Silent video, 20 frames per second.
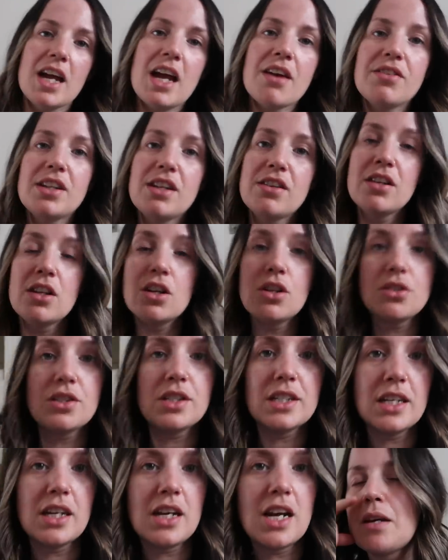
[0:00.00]
I haven't eaten loads
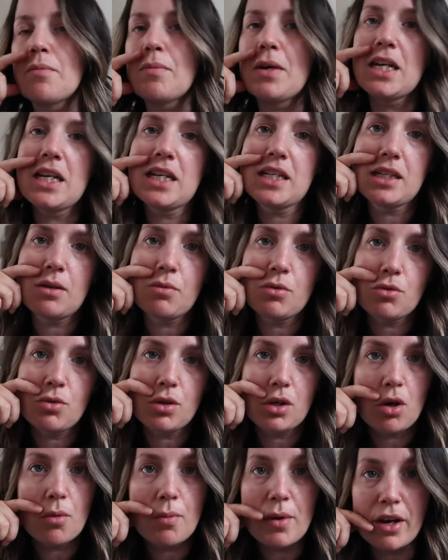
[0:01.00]
today. I had mayonnaise sandwich
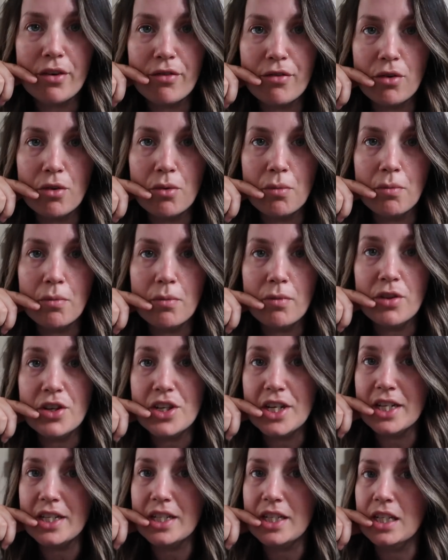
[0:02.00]
when I got back from the
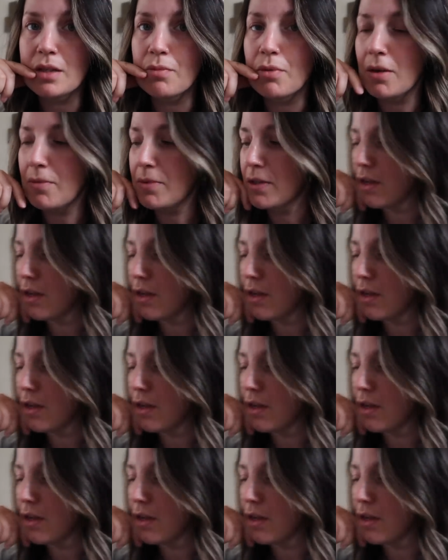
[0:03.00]
dentist, but I'm